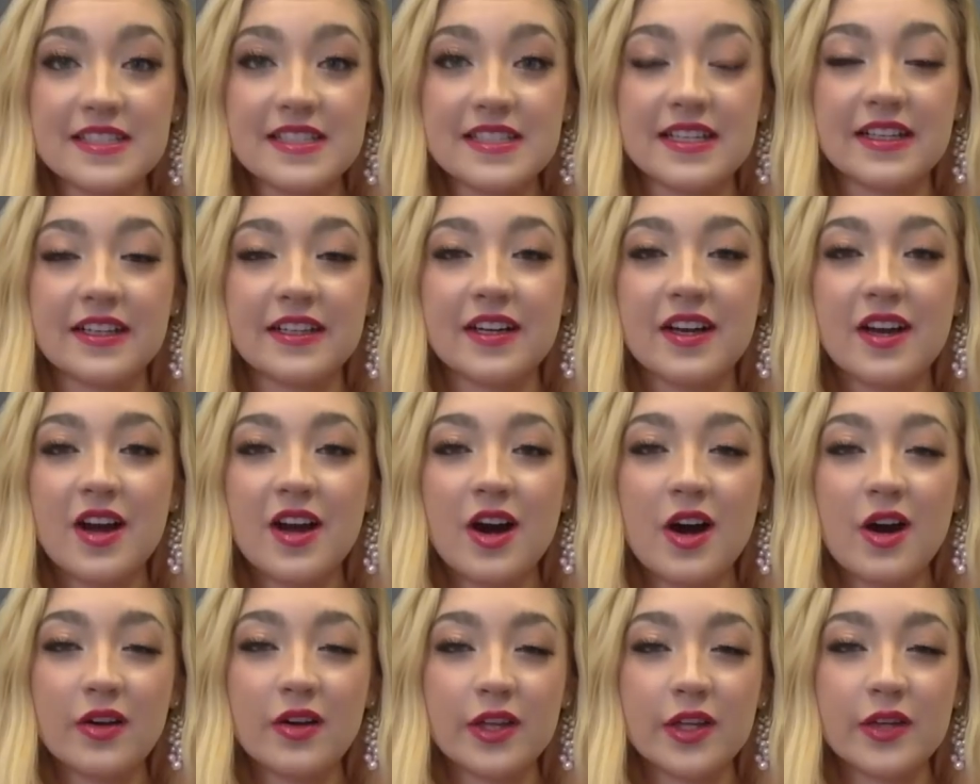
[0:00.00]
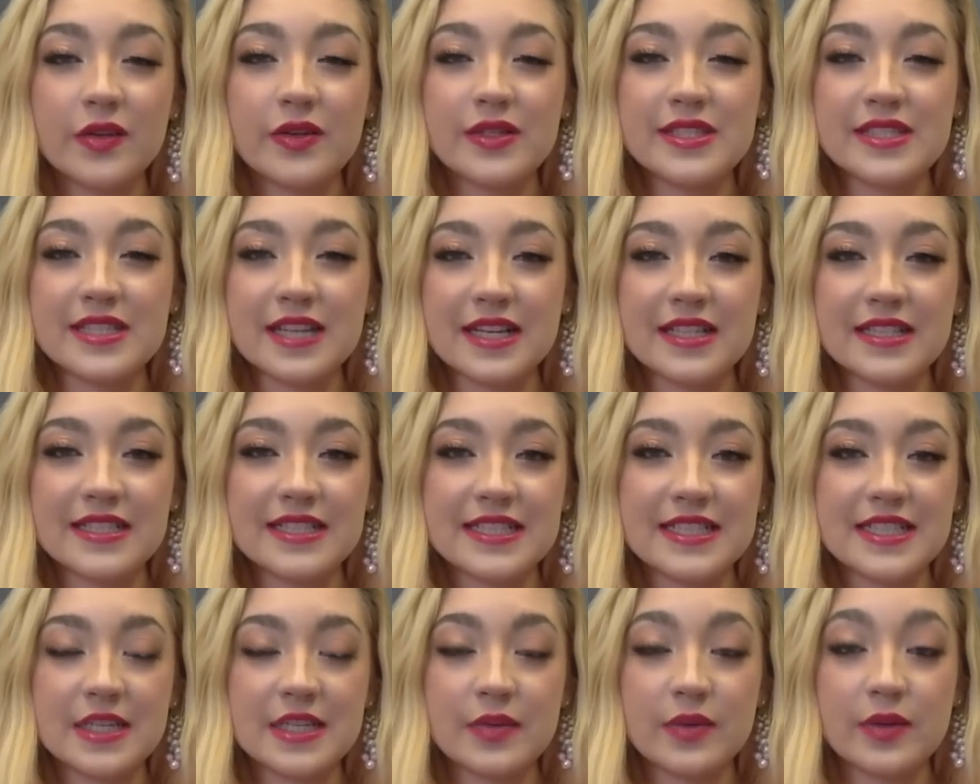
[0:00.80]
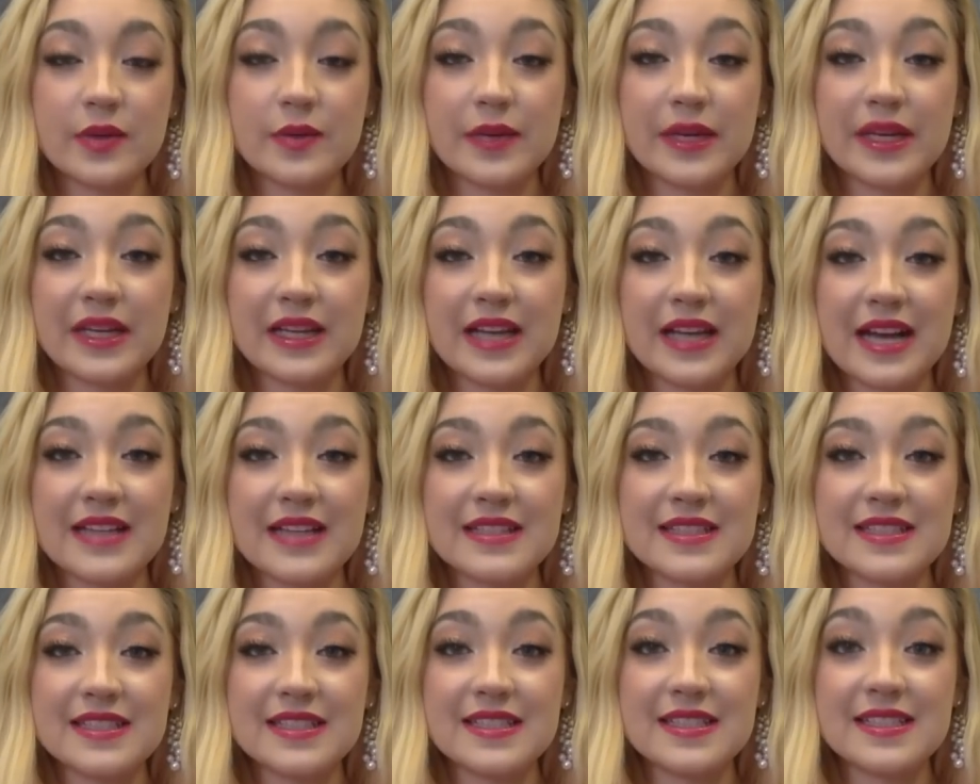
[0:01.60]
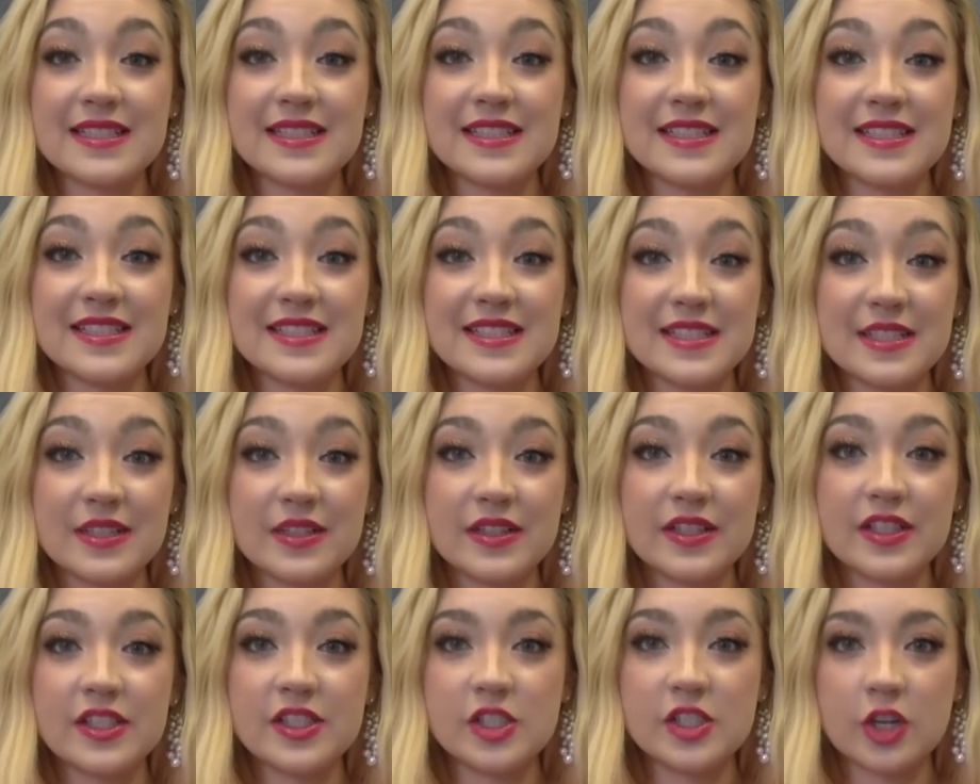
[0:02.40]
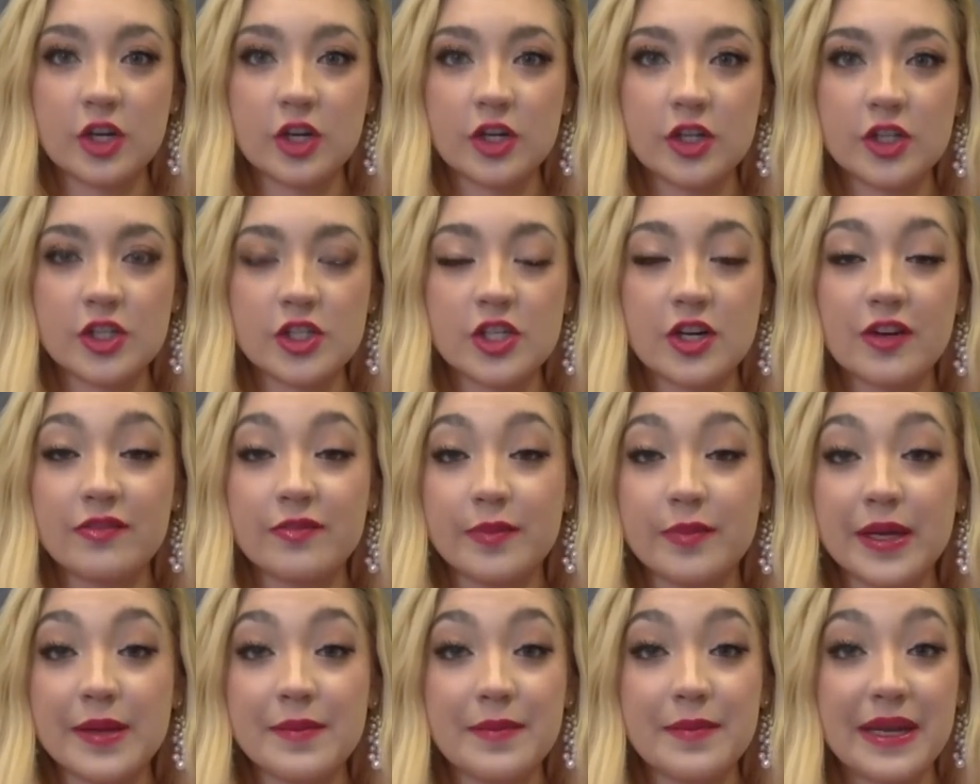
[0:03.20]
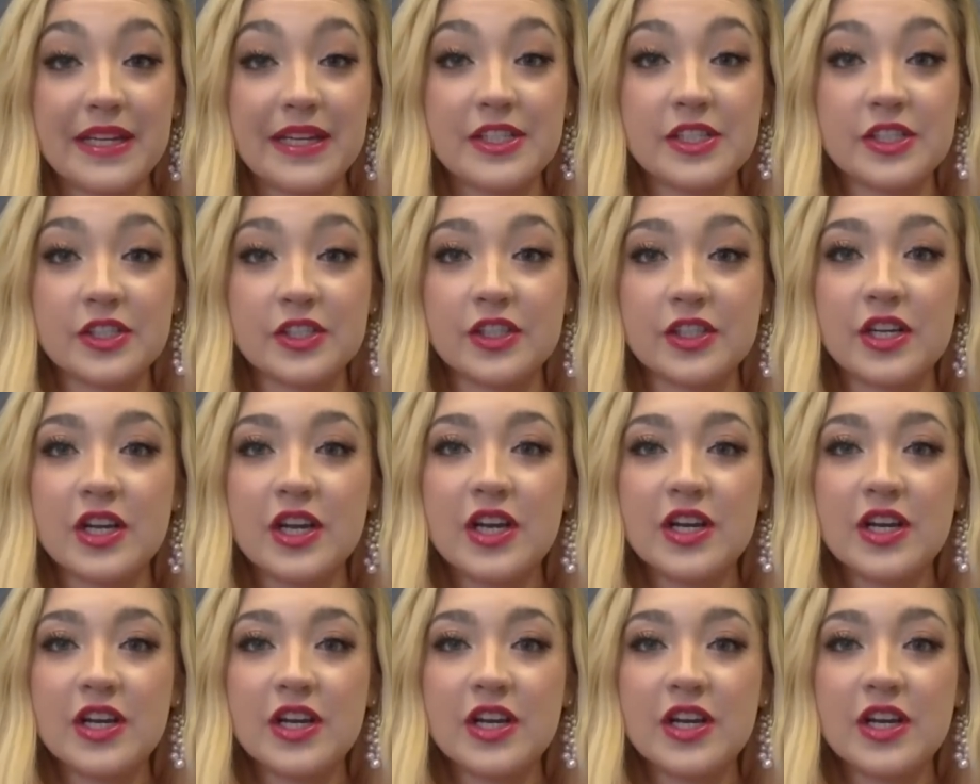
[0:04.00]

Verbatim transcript: year, although he's not teaching one of my classes, he's still in charge of my major.